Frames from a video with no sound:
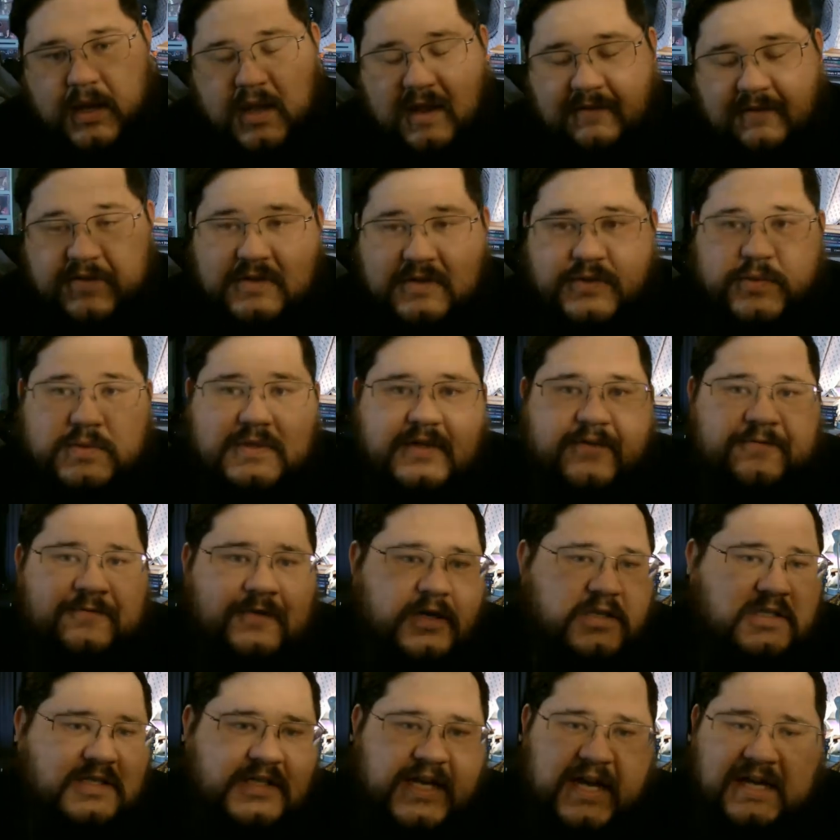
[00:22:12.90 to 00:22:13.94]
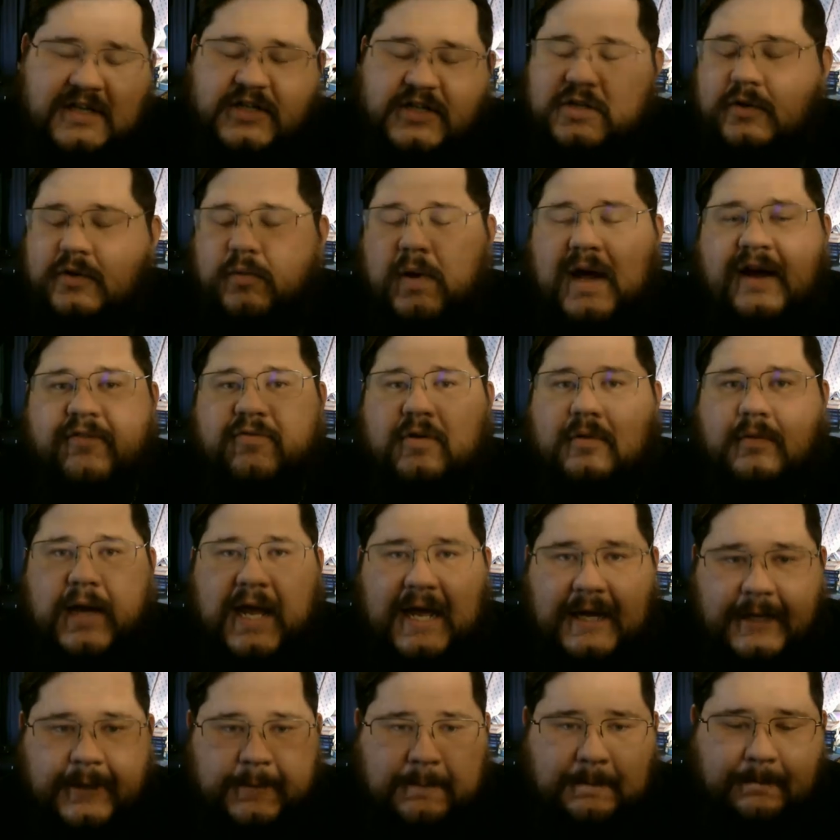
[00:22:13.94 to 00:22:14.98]
if this was the first text you ever
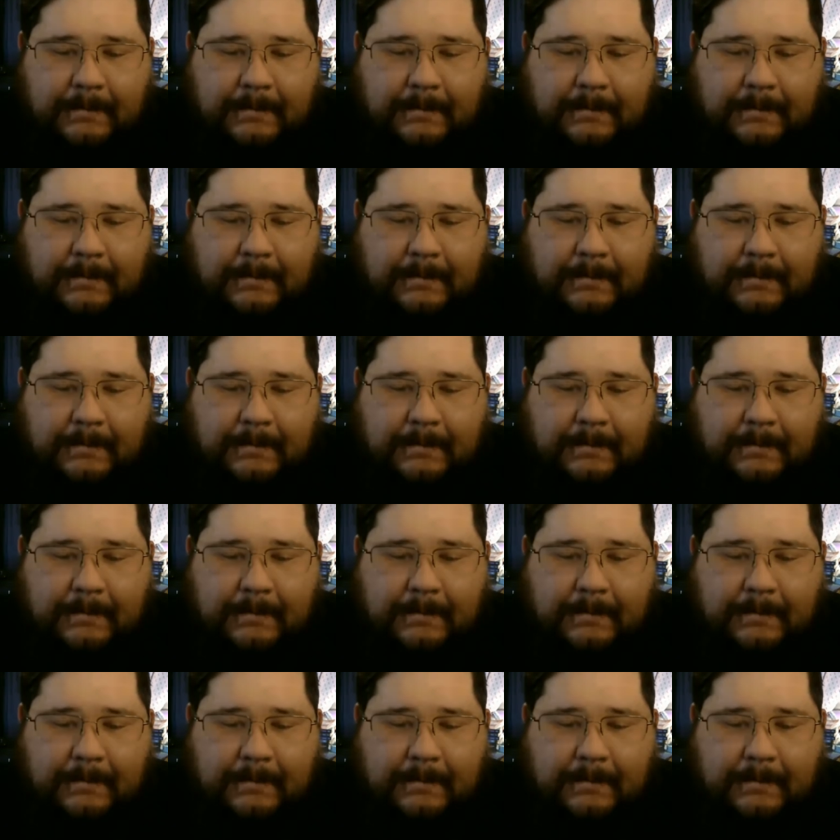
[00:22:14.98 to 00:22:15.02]
read,